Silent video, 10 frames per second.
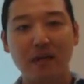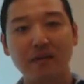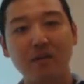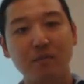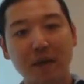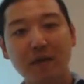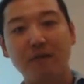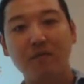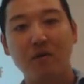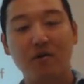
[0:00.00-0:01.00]
And then
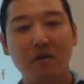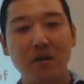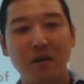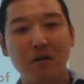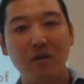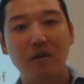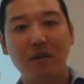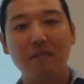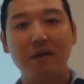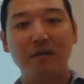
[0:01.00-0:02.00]
spending, of course, you can
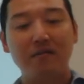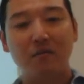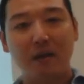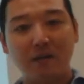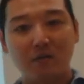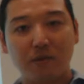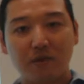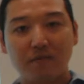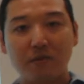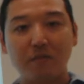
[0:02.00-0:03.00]
think about the different ways in
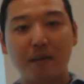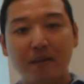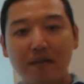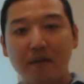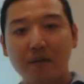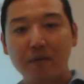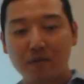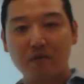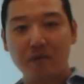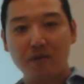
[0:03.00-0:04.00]
which governments spend their
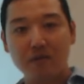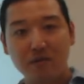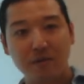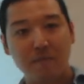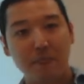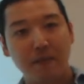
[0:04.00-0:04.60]
resources.